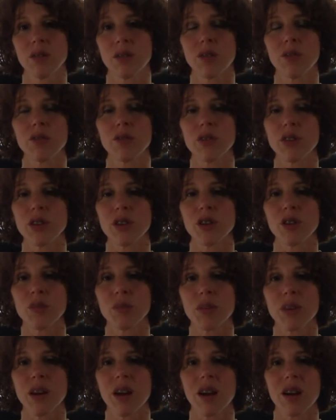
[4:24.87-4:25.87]
with a full and
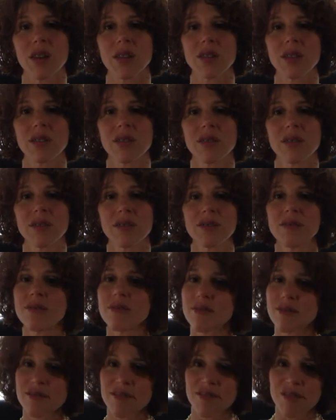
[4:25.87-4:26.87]
open heart.
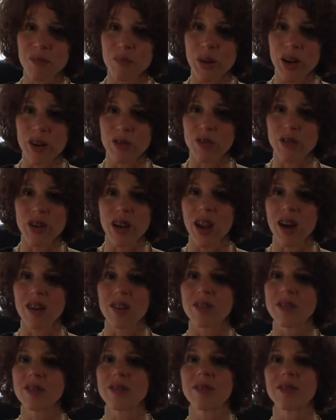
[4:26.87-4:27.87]
Bye for
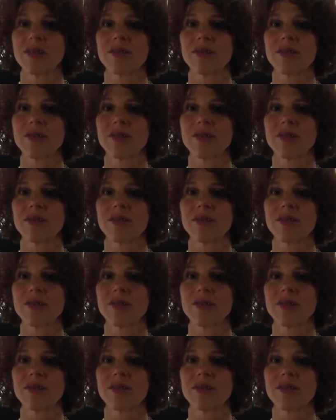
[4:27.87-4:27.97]
now.